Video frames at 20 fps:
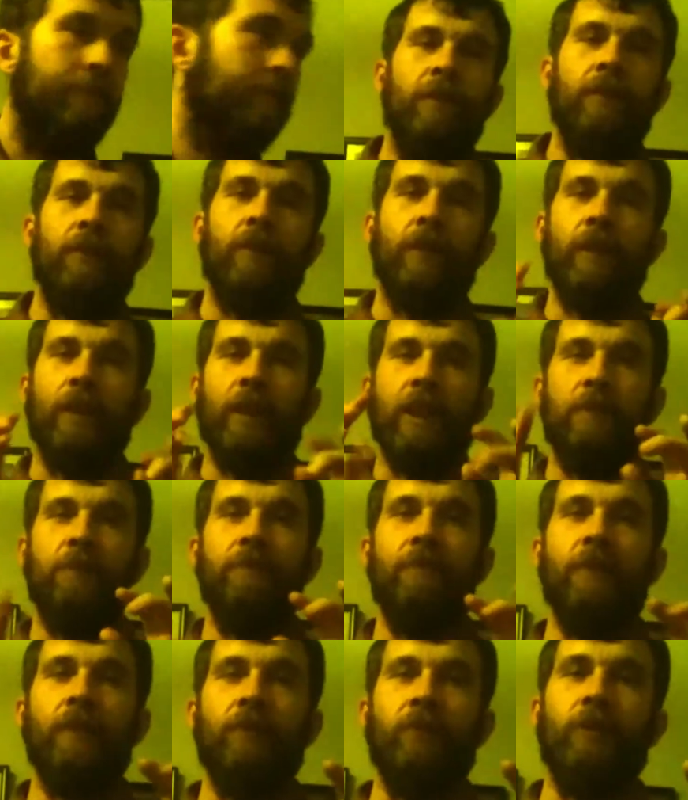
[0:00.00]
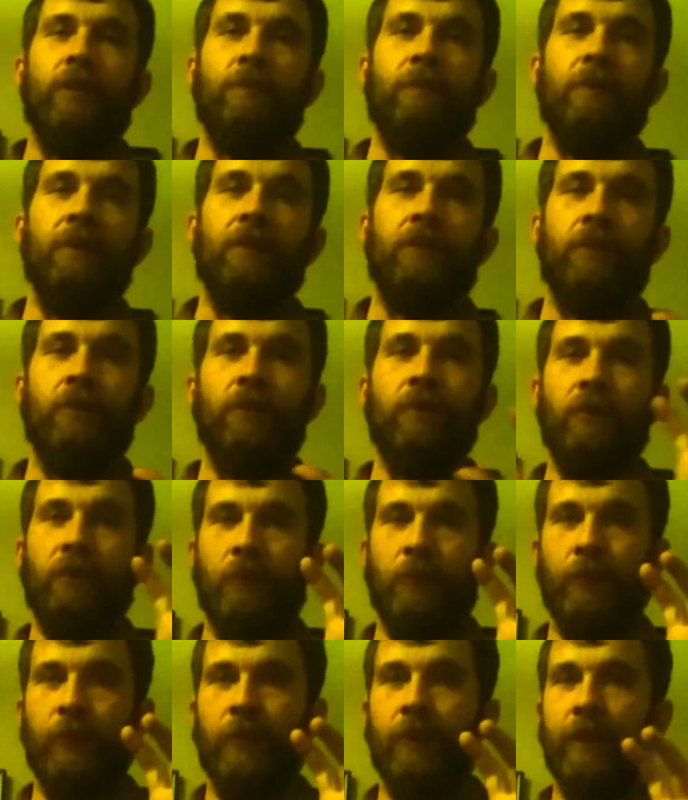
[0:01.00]
So I got a couple of videos I'm going to show
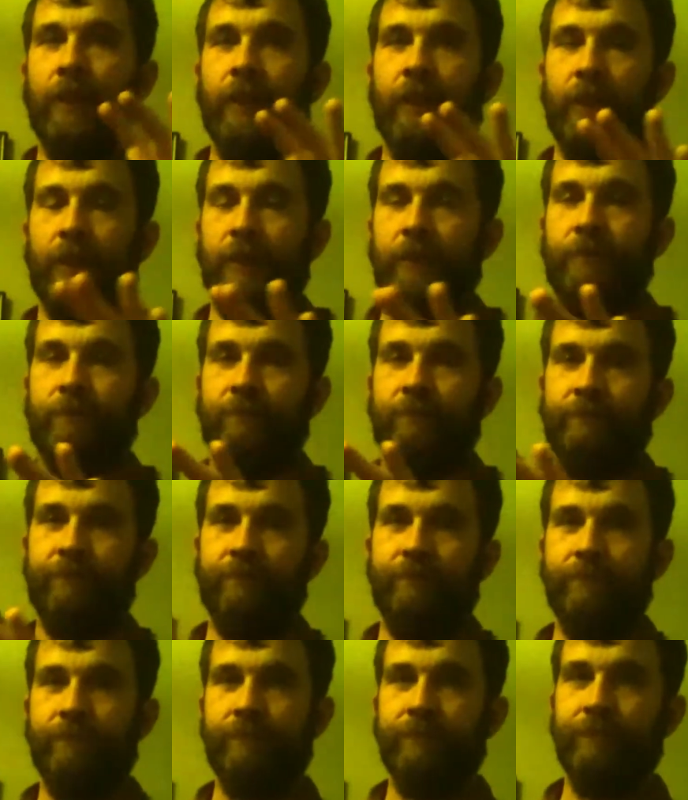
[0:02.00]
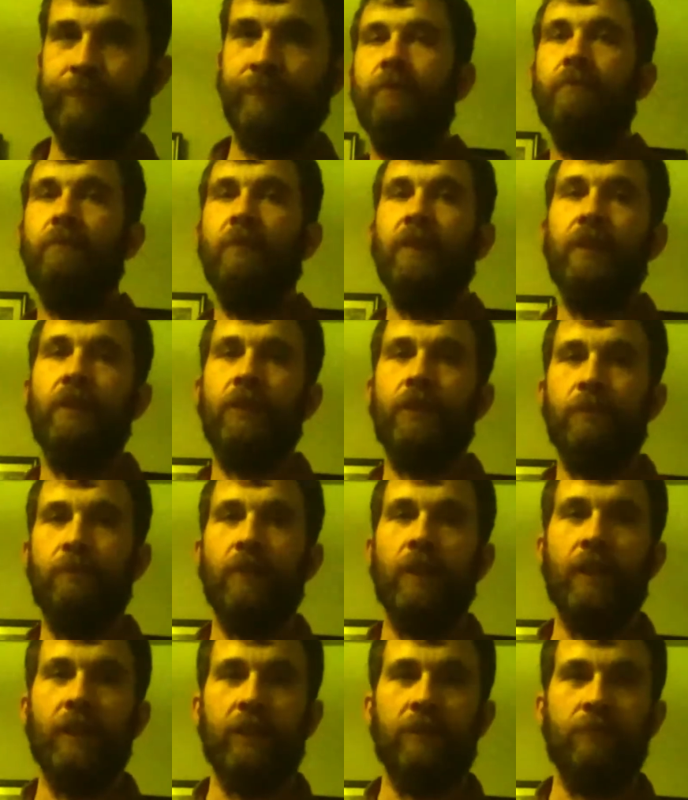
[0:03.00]
you on me just
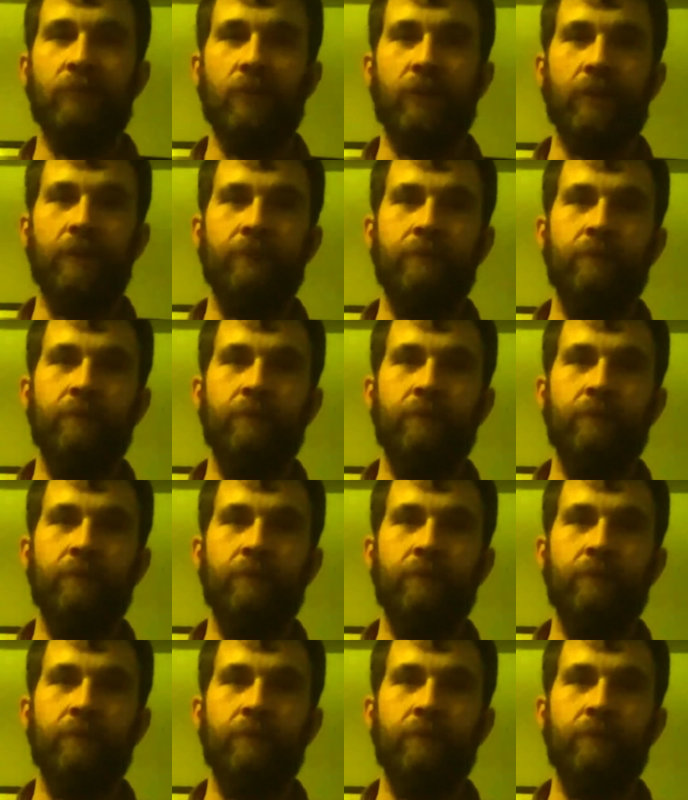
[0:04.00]
applying some oil